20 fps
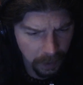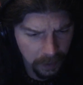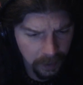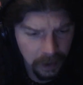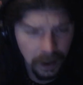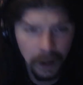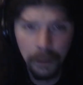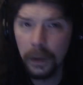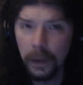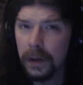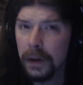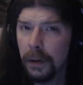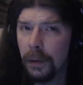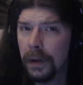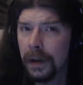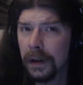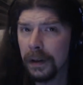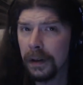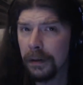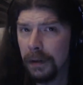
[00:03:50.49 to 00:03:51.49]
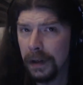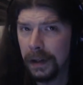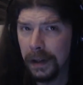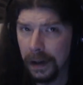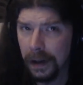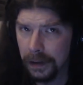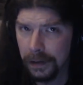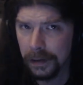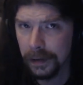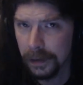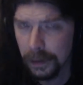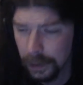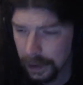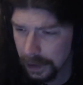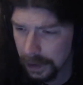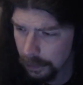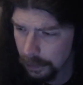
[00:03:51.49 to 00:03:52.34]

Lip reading: I think I'm only working 3 days this week,